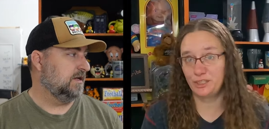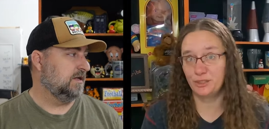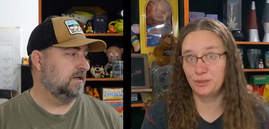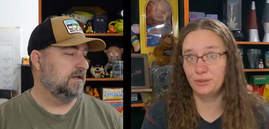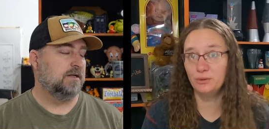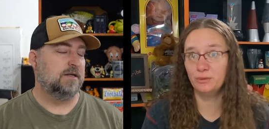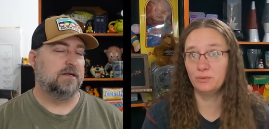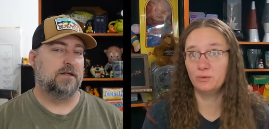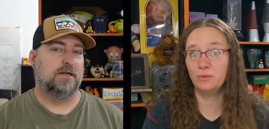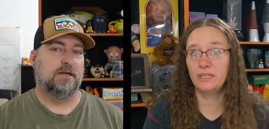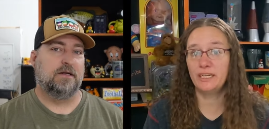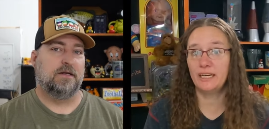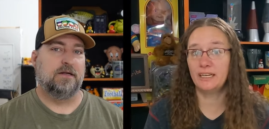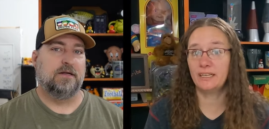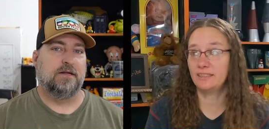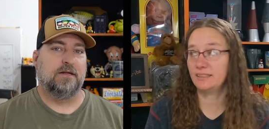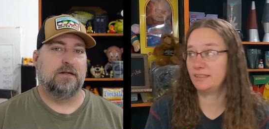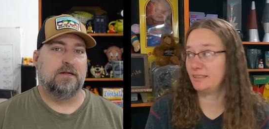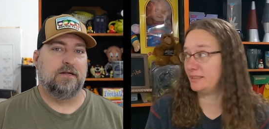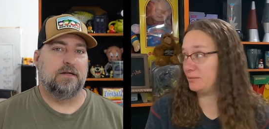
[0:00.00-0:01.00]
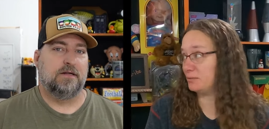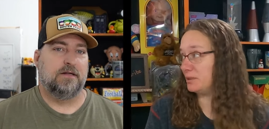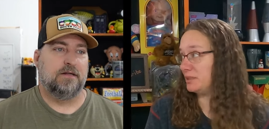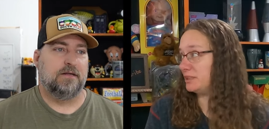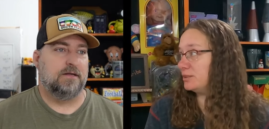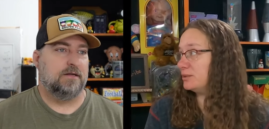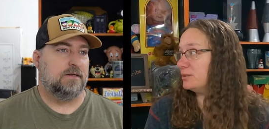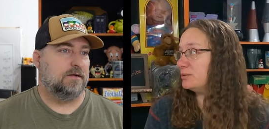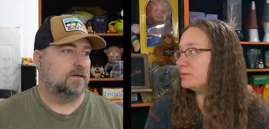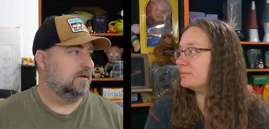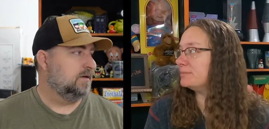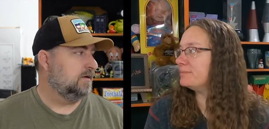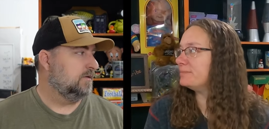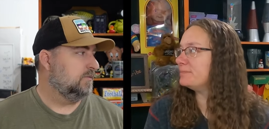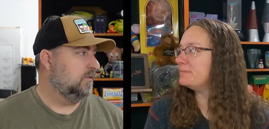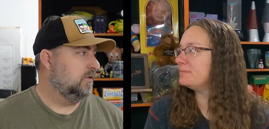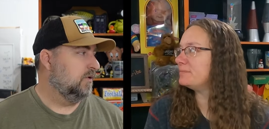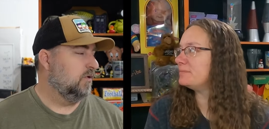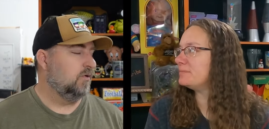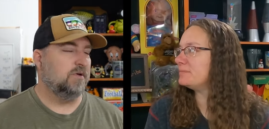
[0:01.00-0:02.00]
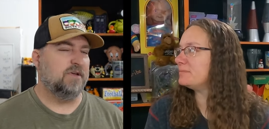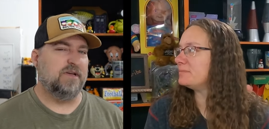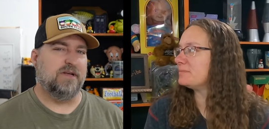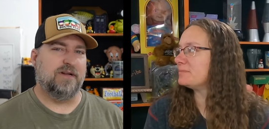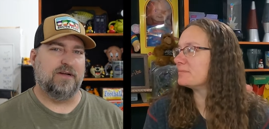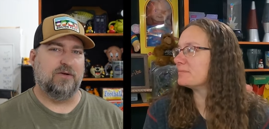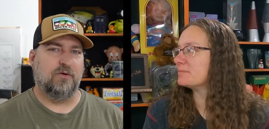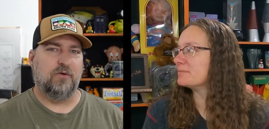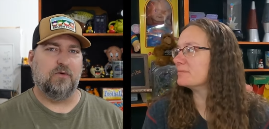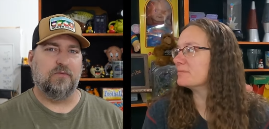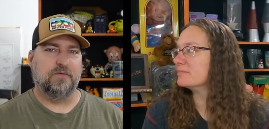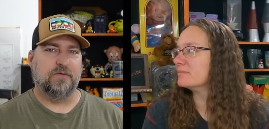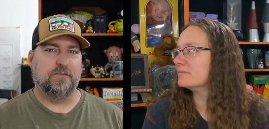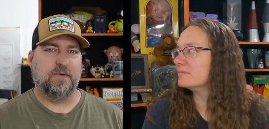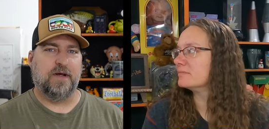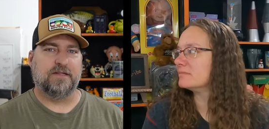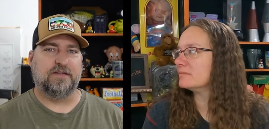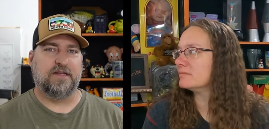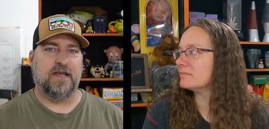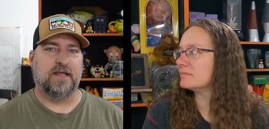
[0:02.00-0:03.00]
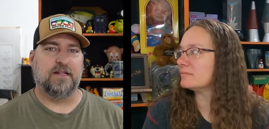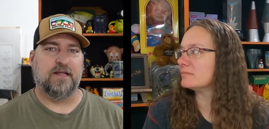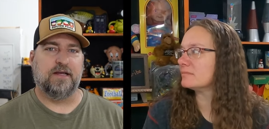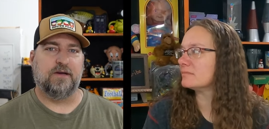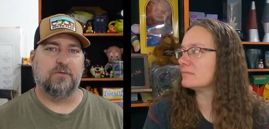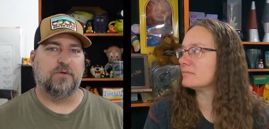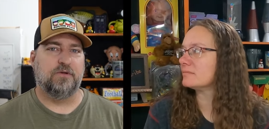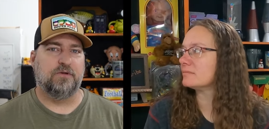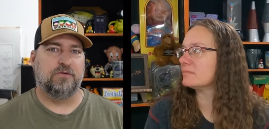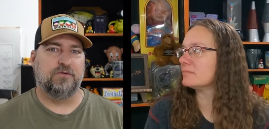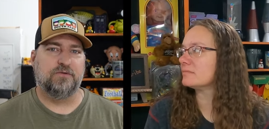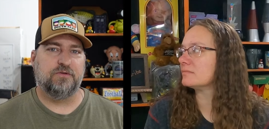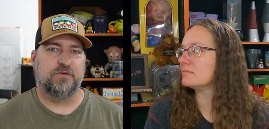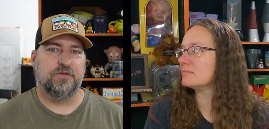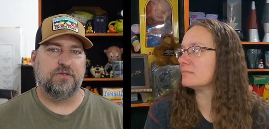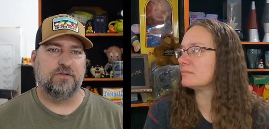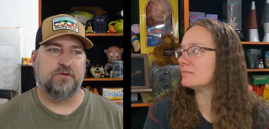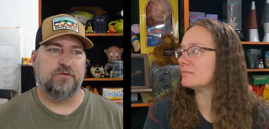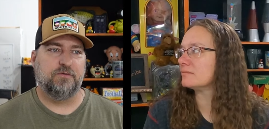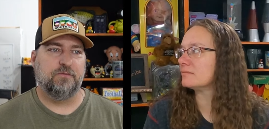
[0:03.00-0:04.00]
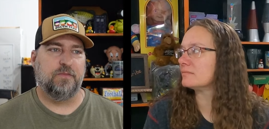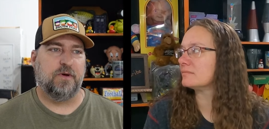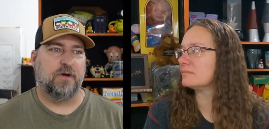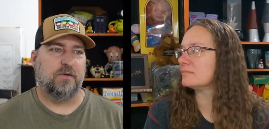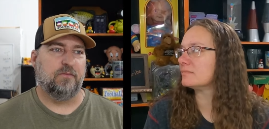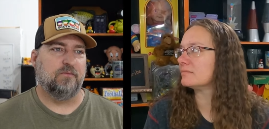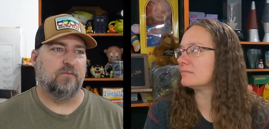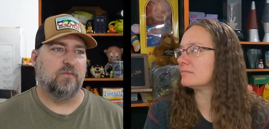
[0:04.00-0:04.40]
Speaker 1: We do. We do.
Speaker 2: We're only going to go over about 10 like we usually do, but